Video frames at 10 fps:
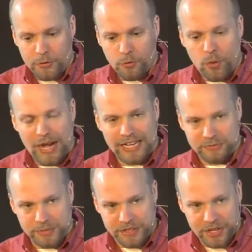
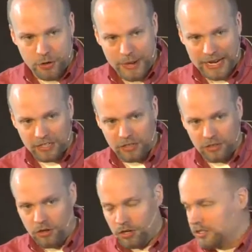wise men. They go back a
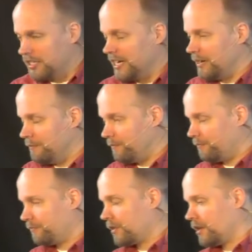long time,
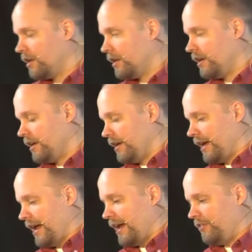
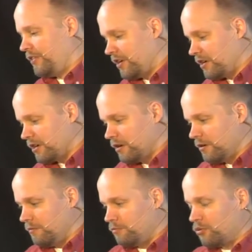and their
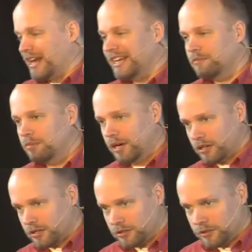bread and
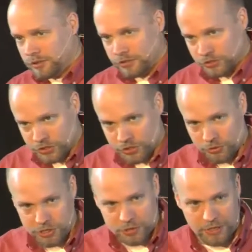butter, so
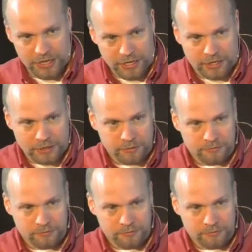to speak,